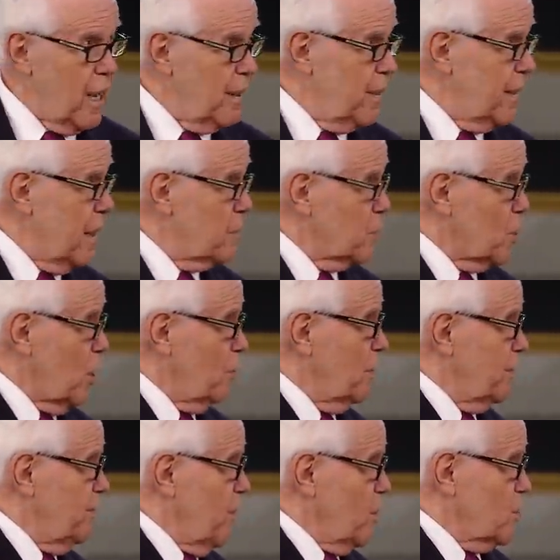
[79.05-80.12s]
I think I'm going to start
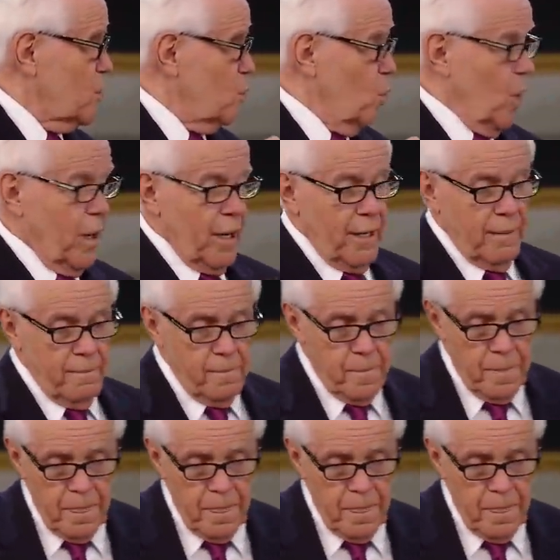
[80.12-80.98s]
with verse 1,